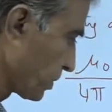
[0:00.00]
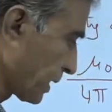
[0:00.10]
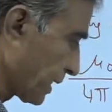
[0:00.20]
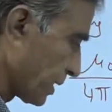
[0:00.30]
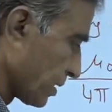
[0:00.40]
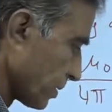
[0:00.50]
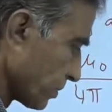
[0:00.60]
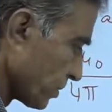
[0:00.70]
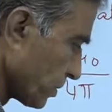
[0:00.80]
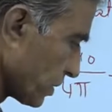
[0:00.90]
Right?
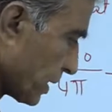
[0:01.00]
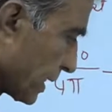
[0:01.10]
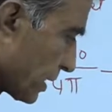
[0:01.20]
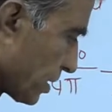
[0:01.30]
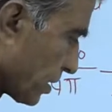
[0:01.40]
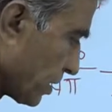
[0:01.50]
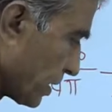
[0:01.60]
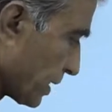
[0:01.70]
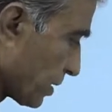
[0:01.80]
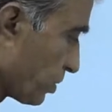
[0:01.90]
Next.
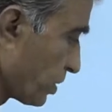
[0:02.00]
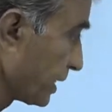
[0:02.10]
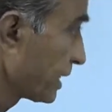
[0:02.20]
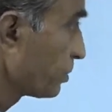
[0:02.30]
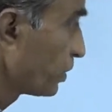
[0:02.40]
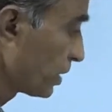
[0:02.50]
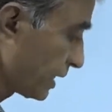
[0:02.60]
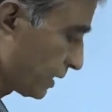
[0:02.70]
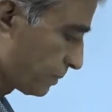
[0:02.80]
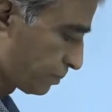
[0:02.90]
Let us go to next
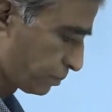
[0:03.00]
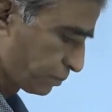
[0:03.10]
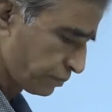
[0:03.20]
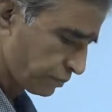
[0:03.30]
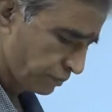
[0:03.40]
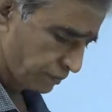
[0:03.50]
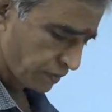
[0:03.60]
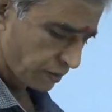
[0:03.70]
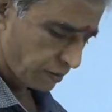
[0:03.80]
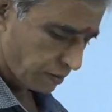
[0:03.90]
model.
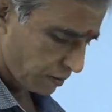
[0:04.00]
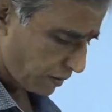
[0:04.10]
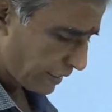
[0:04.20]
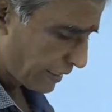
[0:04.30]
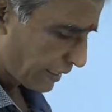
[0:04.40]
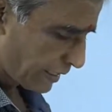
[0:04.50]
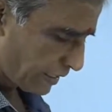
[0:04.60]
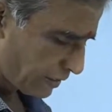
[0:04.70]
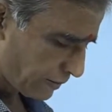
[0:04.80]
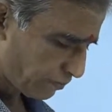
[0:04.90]
That
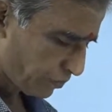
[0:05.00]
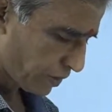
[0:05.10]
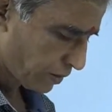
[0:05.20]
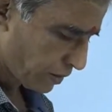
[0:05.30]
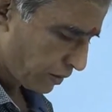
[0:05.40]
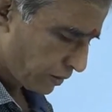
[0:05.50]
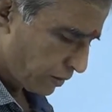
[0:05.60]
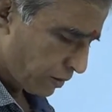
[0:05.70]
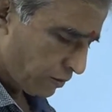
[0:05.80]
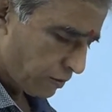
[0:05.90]
is
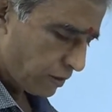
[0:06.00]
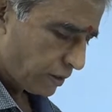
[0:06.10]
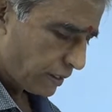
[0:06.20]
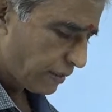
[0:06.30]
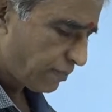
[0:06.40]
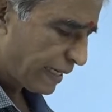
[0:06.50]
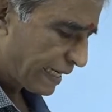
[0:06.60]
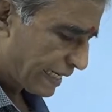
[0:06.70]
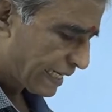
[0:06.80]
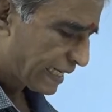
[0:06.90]
the
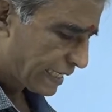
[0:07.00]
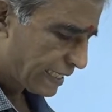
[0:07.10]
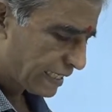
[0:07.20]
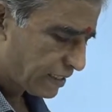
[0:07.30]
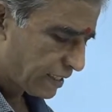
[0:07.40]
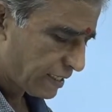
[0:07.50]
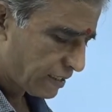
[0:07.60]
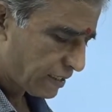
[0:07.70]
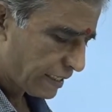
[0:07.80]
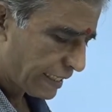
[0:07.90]
magnetic
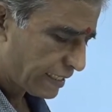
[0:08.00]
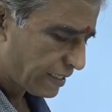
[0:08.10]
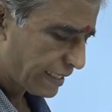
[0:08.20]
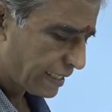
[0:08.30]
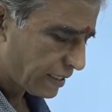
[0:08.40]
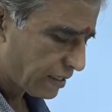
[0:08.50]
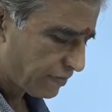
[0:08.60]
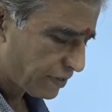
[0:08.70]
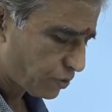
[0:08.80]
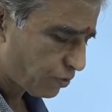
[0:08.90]
induction at the center
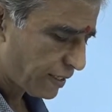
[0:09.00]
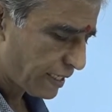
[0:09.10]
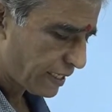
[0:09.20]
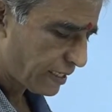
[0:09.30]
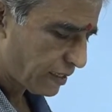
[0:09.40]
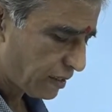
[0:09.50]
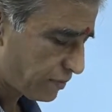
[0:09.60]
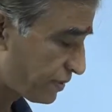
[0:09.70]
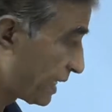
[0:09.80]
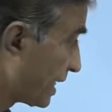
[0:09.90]
of a square
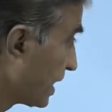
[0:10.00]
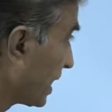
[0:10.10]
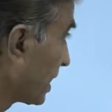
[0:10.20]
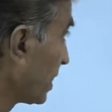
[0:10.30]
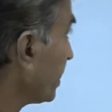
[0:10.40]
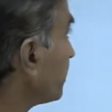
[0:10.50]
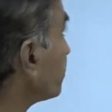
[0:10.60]
of side L.